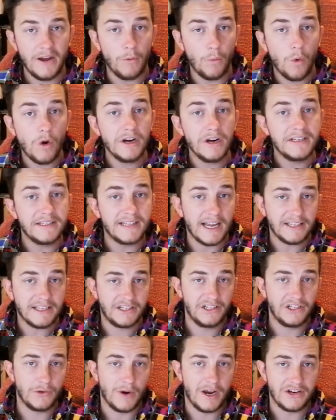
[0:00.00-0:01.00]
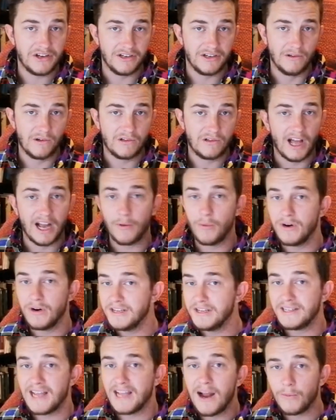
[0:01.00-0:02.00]
What does that situation look like? What
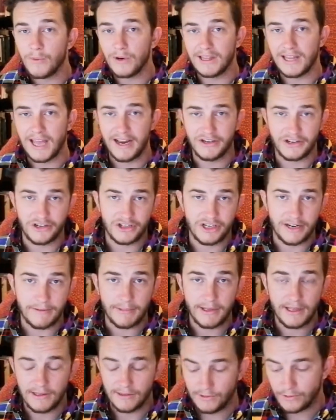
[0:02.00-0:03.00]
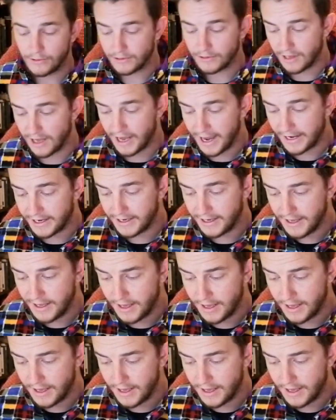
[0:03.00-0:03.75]
does that relationship look like?